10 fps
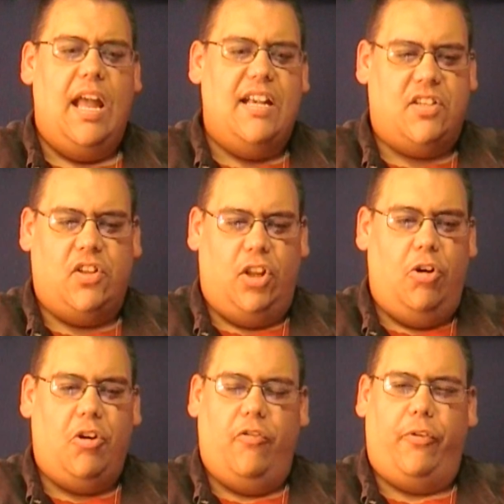as in the
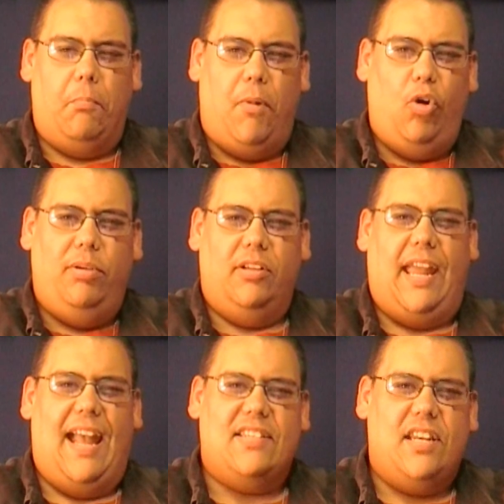logo for mobile
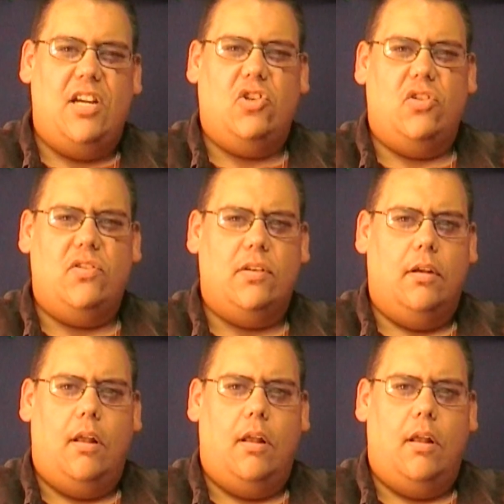gas stations.